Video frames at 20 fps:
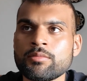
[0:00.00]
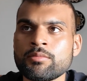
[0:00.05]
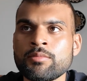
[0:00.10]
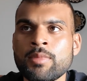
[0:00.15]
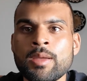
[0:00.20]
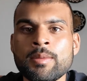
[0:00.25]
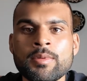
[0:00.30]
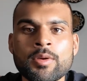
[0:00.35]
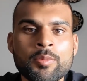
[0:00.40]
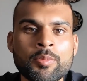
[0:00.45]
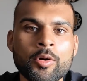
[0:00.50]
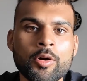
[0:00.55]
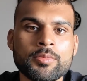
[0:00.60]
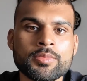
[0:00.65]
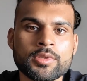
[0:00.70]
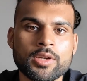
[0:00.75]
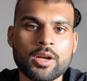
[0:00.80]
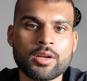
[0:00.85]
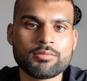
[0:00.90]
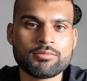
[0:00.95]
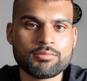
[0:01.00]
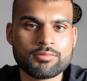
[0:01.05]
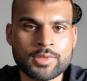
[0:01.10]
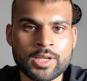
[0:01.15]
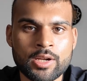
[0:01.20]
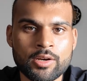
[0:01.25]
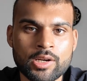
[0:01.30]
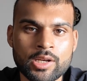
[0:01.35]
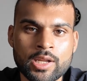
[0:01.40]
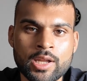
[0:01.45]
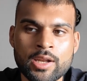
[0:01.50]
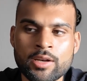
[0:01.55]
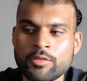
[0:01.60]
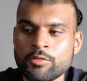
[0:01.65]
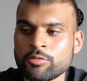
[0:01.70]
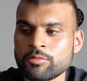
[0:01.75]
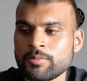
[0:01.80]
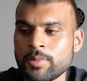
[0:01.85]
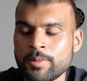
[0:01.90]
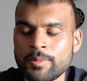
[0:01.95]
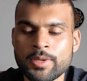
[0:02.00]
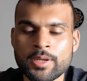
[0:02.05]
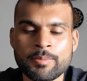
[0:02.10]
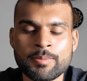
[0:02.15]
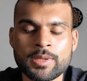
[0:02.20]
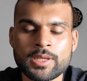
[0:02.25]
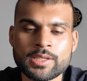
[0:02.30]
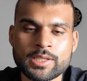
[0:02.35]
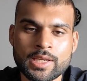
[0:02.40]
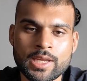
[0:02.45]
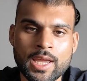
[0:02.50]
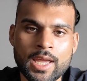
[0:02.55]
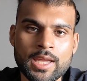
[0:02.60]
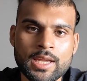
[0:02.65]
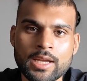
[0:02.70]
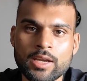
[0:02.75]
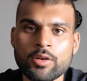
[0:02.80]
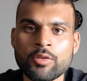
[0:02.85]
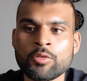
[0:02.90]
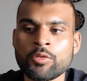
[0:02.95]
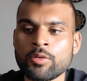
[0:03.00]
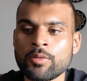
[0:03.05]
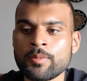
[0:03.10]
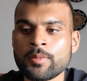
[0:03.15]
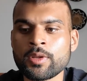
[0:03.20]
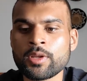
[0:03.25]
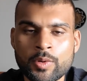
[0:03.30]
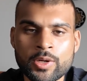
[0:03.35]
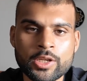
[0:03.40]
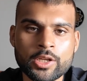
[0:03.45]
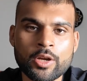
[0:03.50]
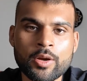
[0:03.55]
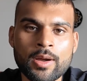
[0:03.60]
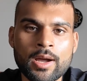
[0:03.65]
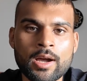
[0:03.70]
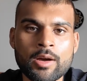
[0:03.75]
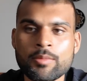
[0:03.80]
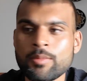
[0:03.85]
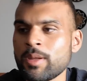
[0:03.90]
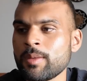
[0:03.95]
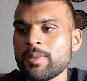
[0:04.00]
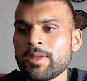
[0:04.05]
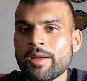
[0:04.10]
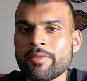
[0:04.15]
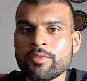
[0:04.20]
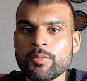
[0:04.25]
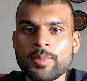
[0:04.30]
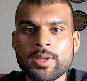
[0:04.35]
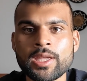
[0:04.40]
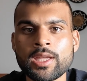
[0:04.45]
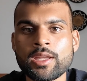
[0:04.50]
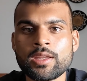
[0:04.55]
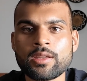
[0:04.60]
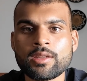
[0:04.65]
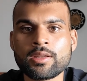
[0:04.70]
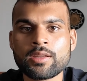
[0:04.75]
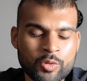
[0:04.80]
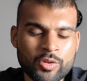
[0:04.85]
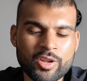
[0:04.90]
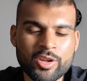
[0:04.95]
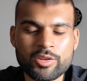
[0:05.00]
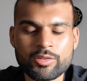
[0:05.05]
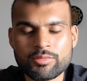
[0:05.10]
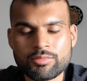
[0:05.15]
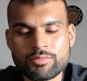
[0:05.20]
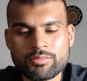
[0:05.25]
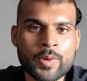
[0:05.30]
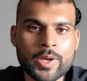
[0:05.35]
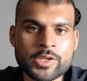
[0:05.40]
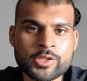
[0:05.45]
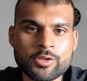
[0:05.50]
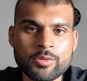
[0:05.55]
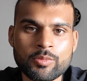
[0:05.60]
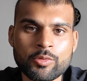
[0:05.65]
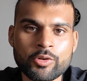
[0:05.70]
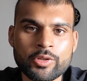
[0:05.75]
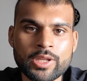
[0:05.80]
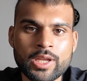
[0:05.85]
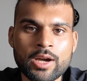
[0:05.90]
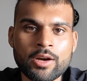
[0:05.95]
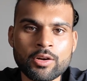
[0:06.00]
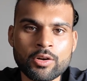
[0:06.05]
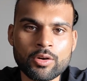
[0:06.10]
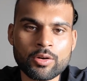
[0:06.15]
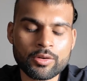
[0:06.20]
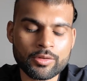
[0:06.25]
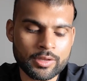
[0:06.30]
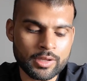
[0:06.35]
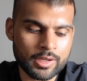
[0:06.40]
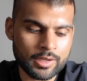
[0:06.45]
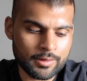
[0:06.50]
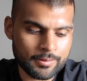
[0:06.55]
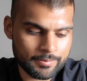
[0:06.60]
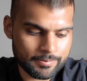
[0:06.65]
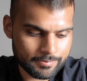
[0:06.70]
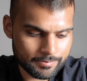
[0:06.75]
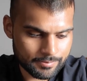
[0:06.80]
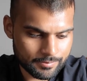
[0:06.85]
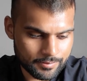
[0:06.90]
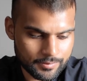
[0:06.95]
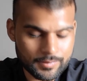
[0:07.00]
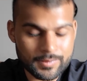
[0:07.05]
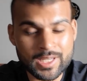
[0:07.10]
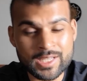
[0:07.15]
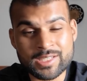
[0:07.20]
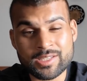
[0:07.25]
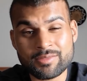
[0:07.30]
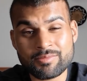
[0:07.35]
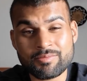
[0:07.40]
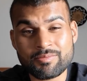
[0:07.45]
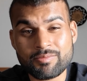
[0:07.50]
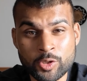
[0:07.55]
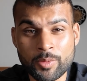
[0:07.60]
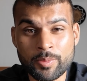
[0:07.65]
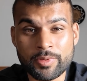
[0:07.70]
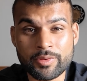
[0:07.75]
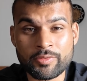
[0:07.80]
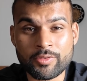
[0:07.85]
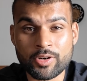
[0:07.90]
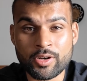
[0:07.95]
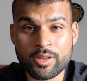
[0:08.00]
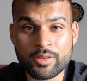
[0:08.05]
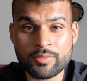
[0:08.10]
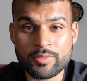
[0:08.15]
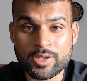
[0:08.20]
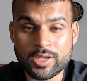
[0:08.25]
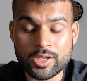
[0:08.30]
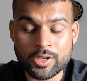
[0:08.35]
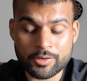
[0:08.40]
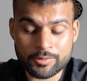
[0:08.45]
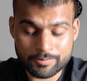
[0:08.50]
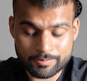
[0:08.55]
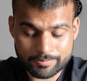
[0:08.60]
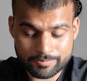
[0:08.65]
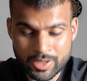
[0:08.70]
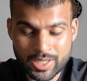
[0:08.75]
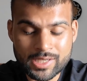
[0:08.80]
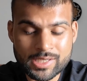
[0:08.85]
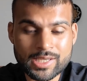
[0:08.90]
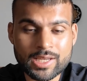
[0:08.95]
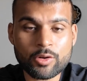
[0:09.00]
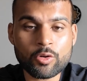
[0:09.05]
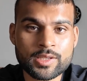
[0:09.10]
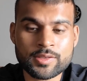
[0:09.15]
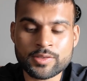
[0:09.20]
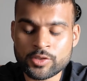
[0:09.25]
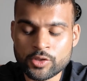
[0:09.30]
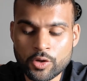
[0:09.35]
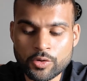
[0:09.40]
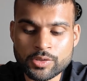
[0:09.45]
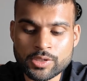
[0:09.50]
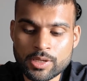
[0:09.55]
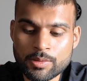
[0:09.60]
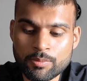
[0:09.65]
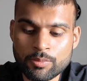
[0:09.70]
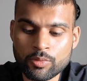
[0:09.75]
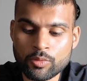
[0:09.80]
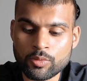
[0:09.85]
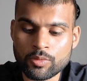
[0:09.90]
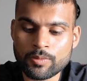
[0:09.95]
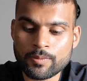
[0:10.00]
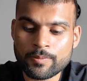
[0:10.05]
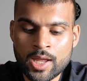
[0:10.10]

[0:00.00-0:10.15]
Maybe a Pop-Tart now and again, or maybe a piece of cake, or when you go out, maybe have a beer, although questionable on the alcohol thing. That's a topic for another video. But that's it, it's so simple.